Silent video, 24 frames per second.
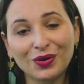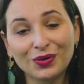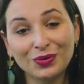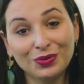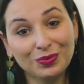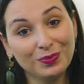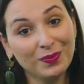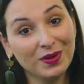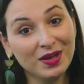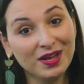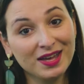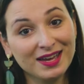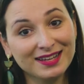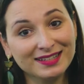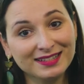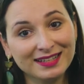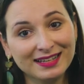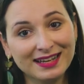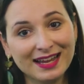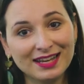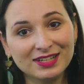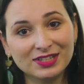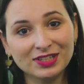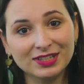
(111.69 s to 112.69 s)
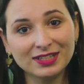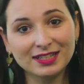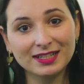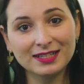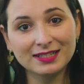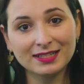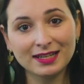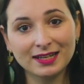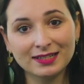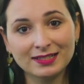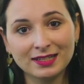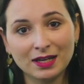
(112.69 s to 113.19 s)
Uber has allegedly
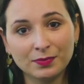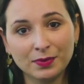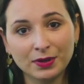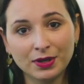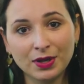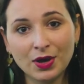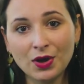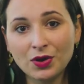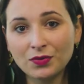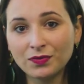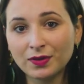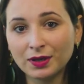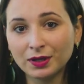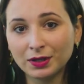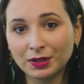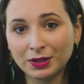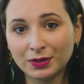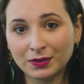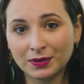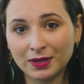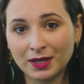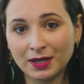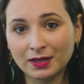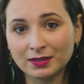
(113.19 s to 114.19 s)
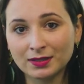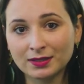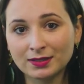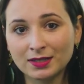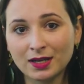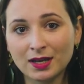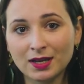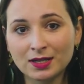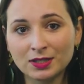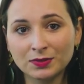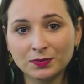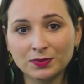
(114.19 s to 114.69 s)
set up a covert unit
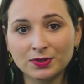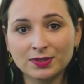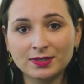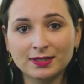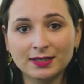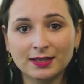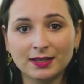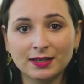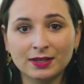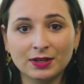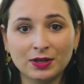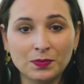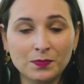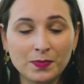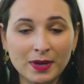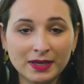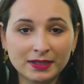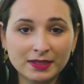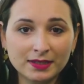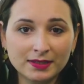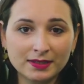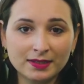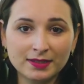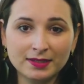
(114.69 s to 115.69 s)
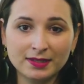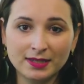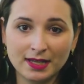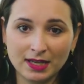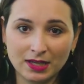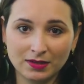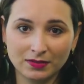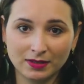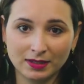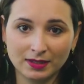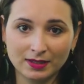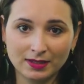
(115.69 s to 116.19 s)
tasked with stealing competitor
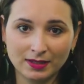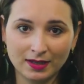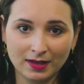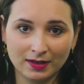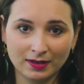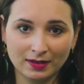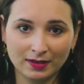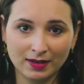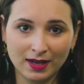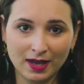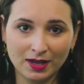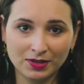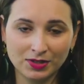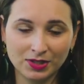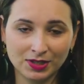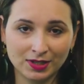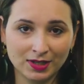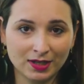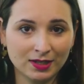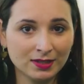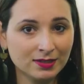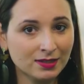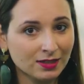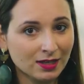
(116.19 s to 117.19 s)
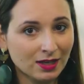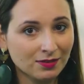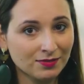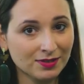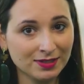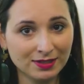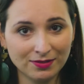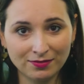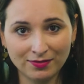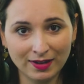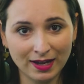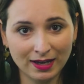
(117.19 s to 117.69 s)
secrets and engage in undercover
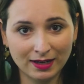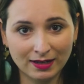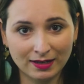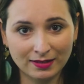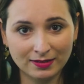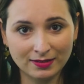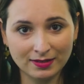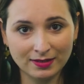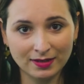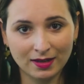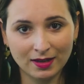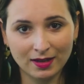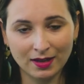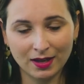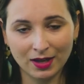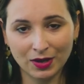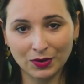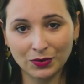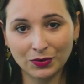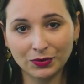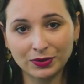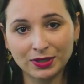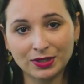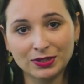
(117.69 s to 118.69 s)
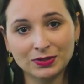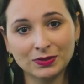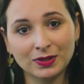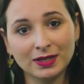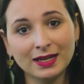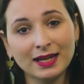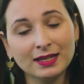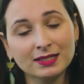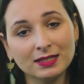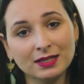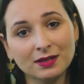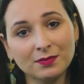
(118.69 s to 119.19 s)
surveillance, according to a
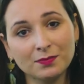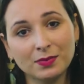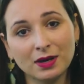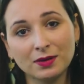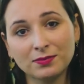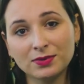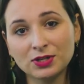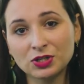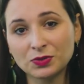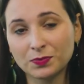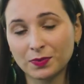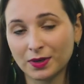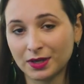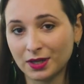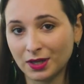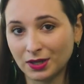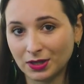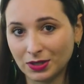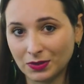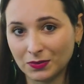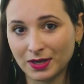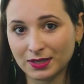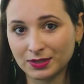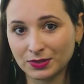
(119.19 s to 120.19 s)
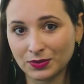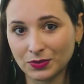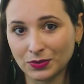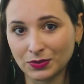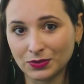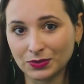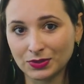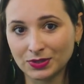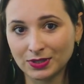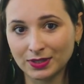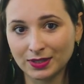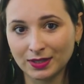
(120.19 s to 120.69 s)
letter published by a U S
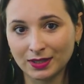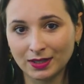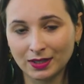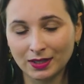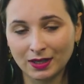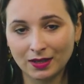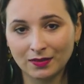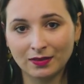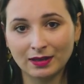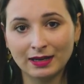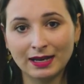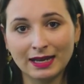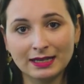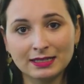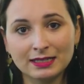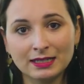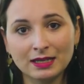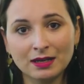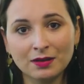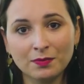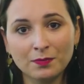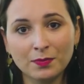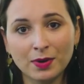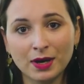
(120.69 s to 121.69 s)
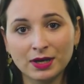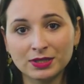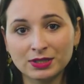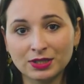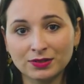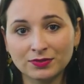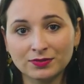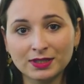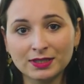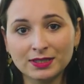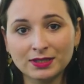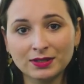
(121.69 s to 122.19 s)
court. The letter, part
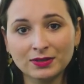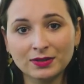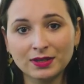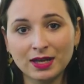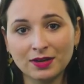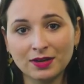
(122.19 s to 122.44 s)
of critical